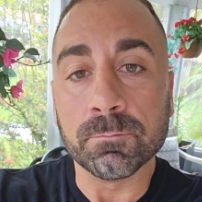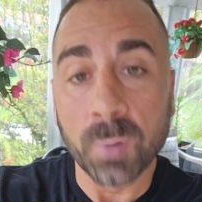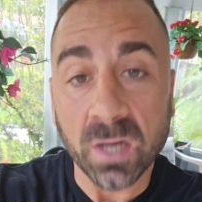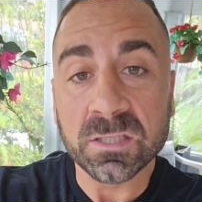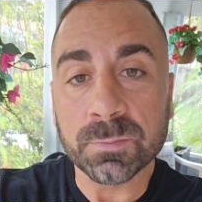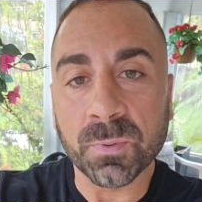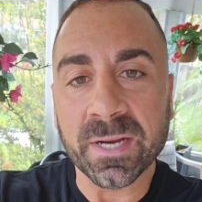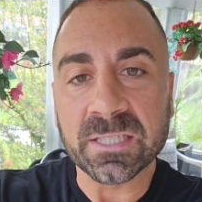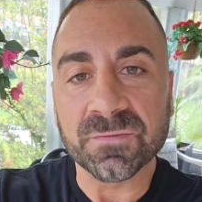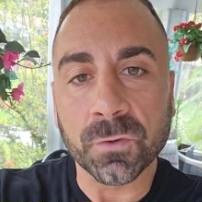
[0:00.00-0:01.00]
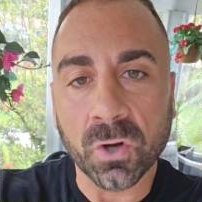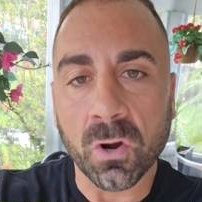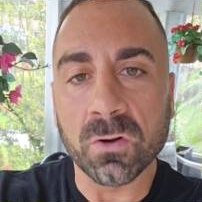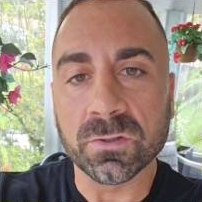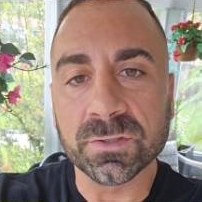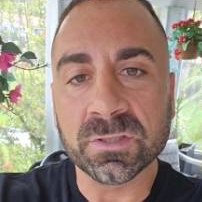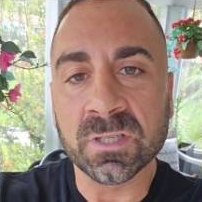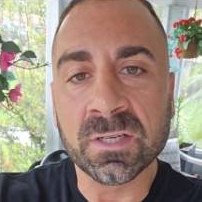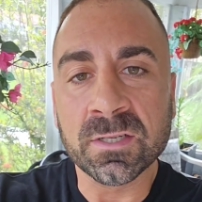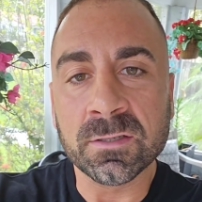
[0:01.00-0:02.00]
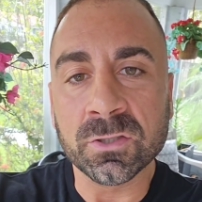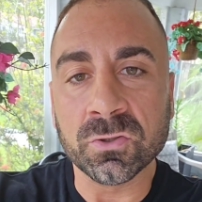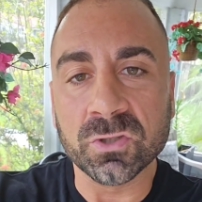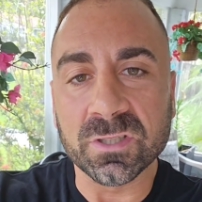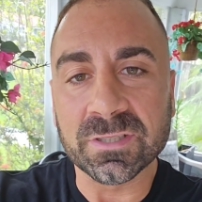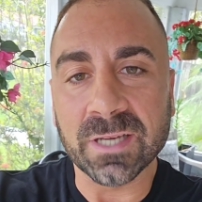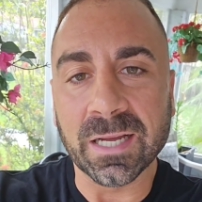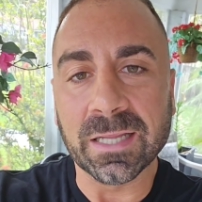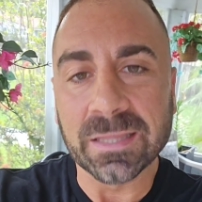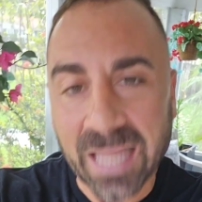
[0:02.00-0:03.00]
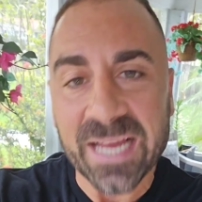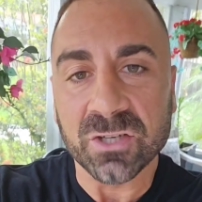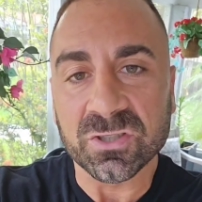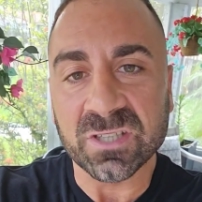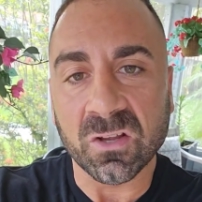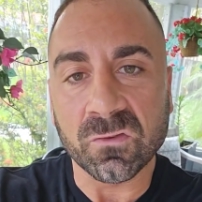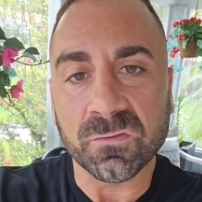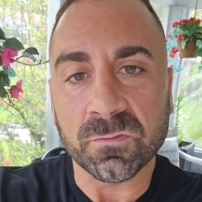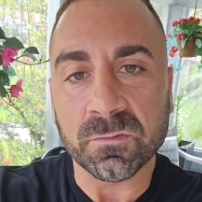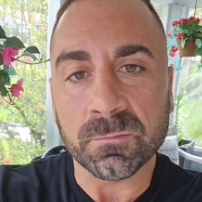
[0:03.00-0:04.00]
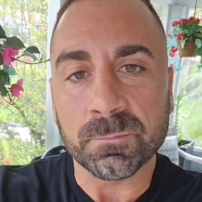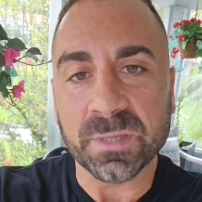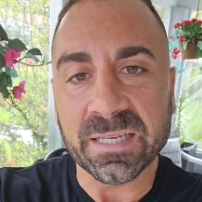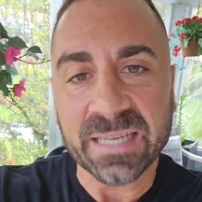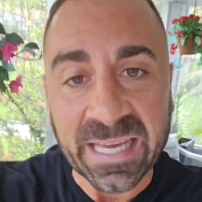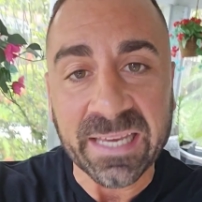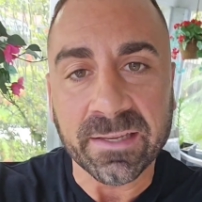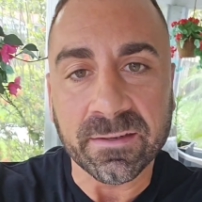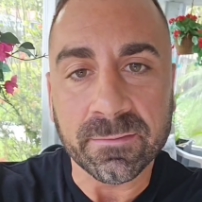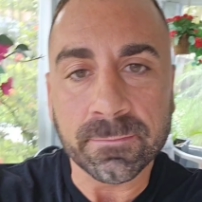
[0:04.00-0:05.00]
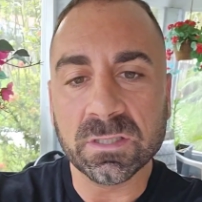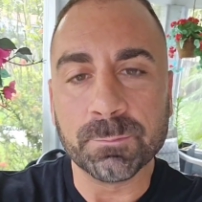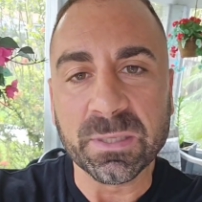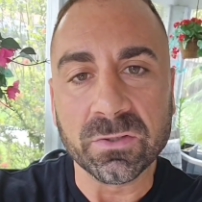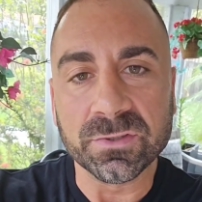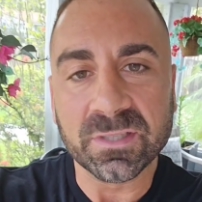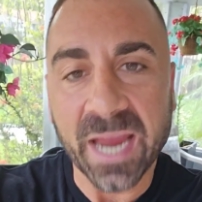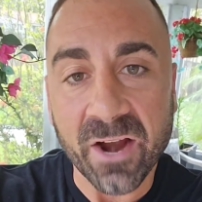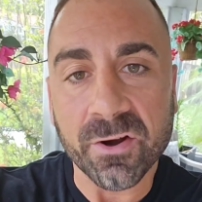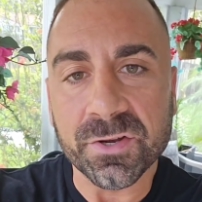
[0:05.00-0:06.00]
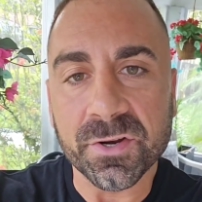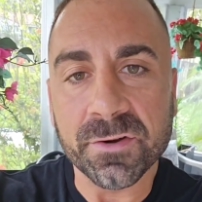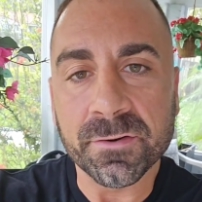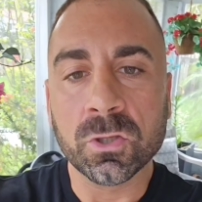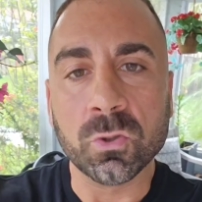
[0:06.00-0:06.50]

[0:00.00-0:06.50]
Bug spray is for girls. You just let yourself be eaten. It builds character.